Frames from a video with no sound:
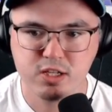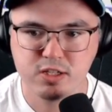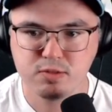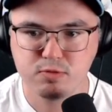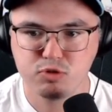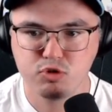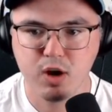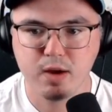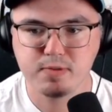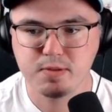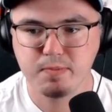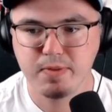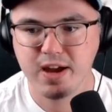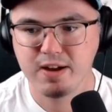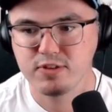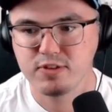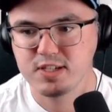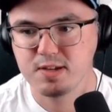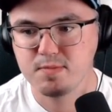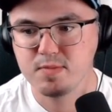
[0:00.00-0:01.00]
drops it back
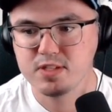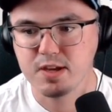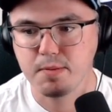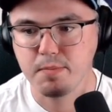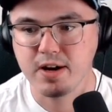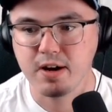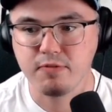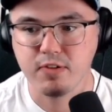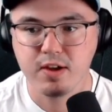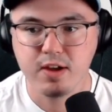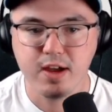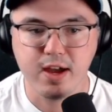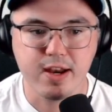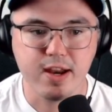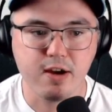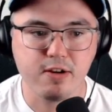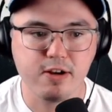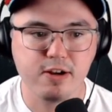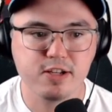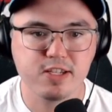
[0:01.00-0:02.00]
for Simmons? I might have.
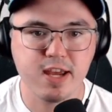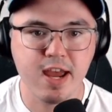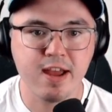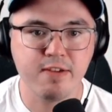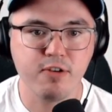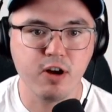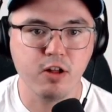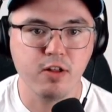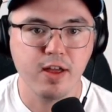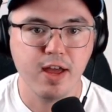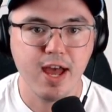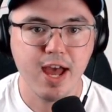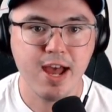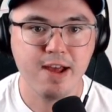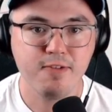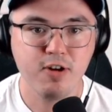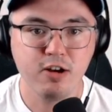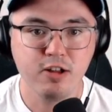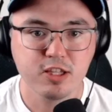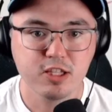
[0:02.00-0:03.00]
Now here's Engvall.
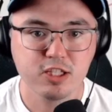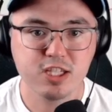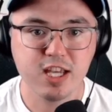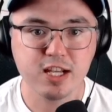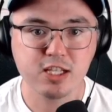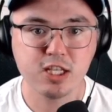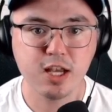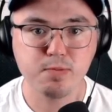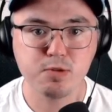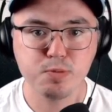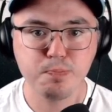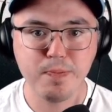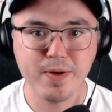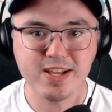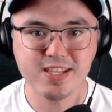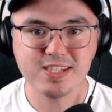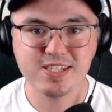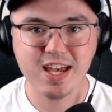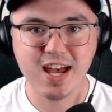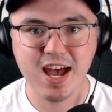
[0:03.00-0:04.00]
Engvall sets up
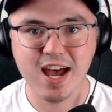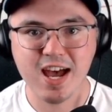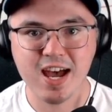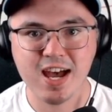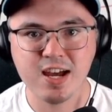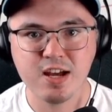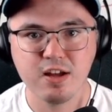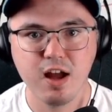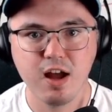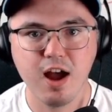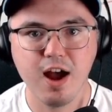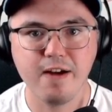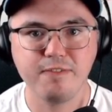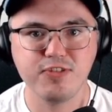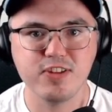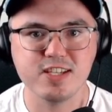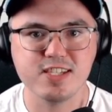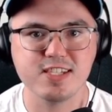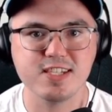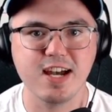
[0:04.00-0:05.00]
Spezza off
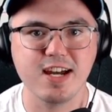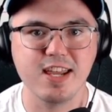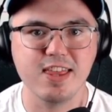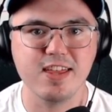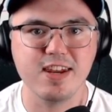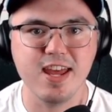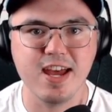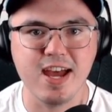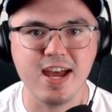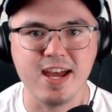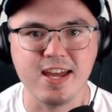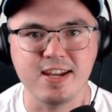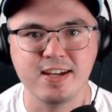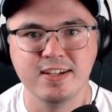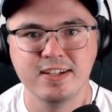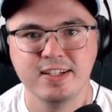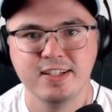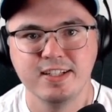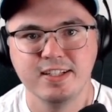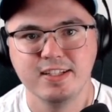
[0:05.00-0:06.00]
the side of the net.
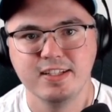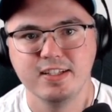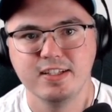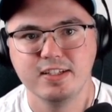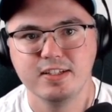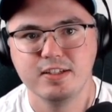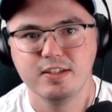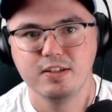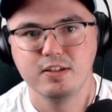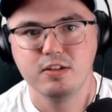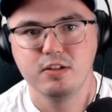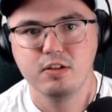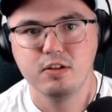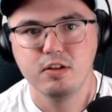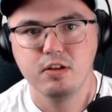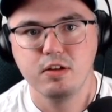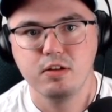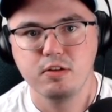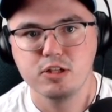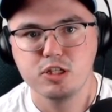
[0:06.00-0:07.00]

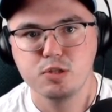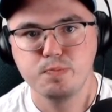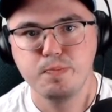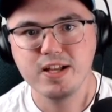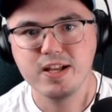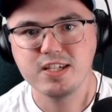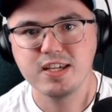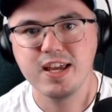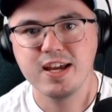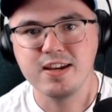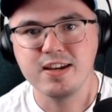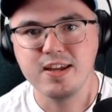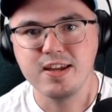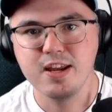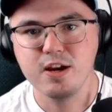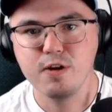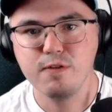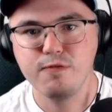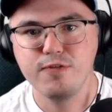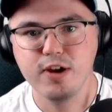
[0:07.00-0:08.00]
Spezza getting
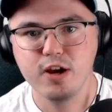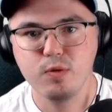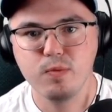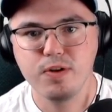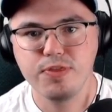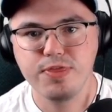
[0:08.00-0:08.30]
interfered with